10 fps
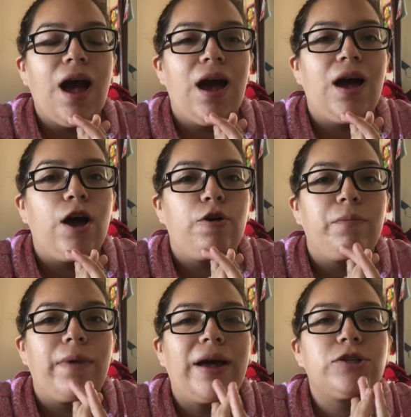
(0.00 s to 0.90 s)

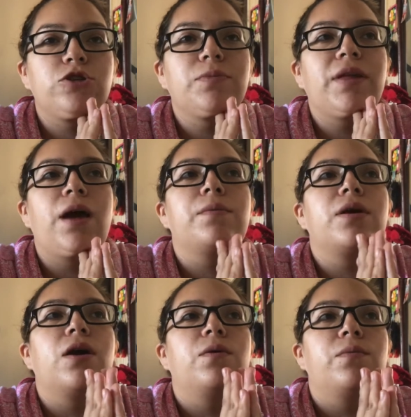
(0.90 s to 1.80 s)
I just been
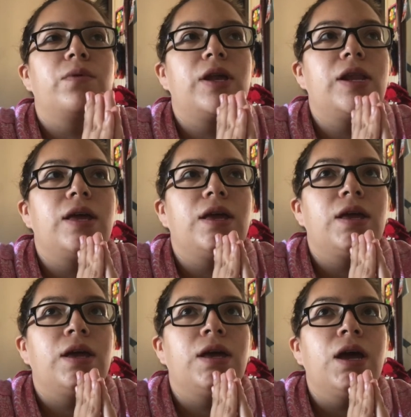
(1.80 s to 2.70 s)
having a
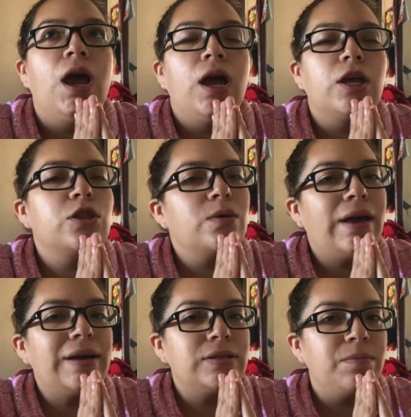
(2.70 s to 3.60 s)
really, it
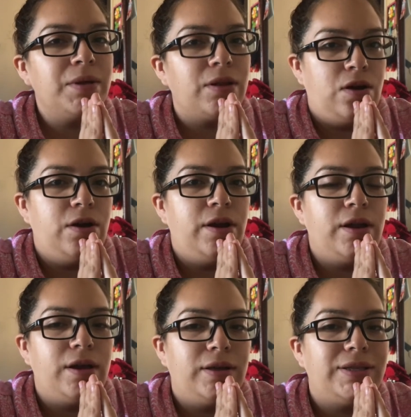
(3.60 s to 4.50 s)
hasn't been
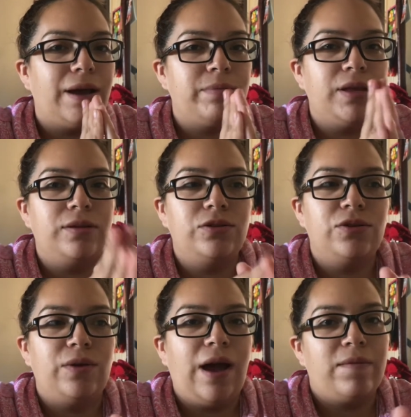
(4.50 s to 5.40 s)
hard adapting
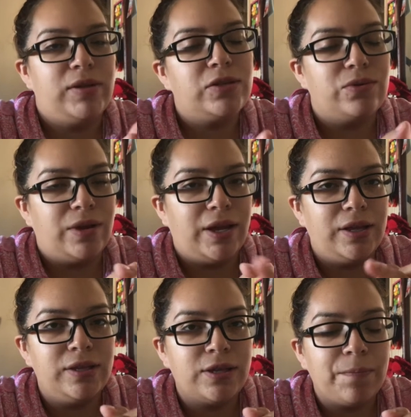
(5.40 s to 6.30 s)
to having two
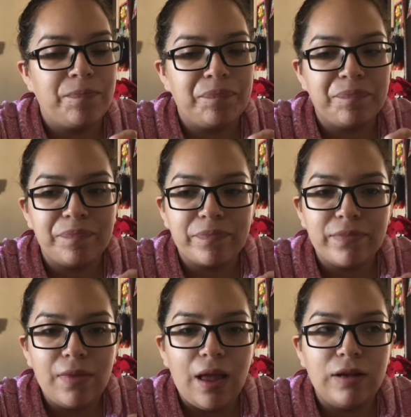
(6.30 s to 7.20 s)
kids.
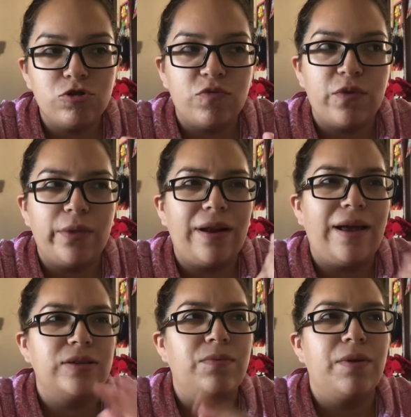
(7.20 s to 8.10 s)
So from the
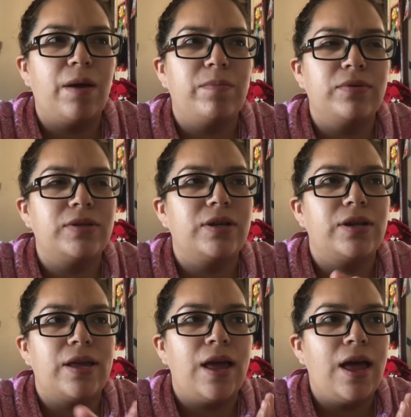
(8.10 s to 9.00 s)
last video I
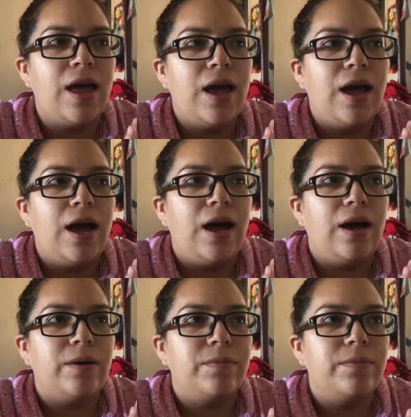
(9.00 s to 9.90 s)
posted,
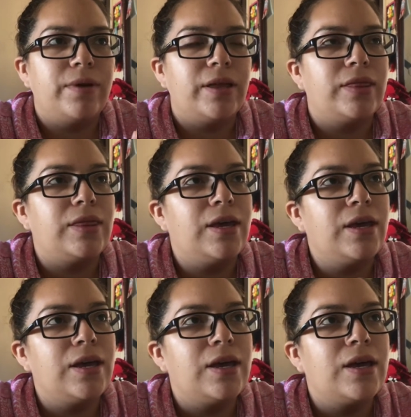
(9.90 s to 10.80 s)
I
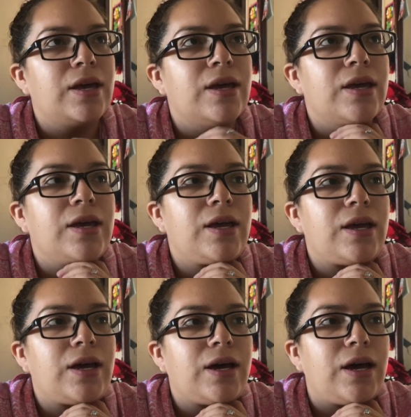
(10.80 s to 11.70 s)
think,
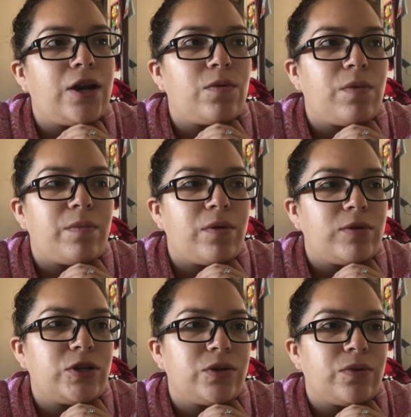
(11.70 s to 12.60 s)
I don't remember
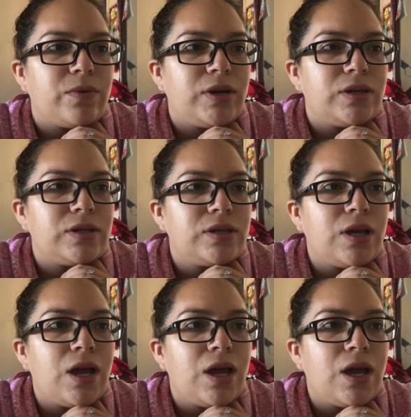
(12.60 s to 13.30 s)
which one it was,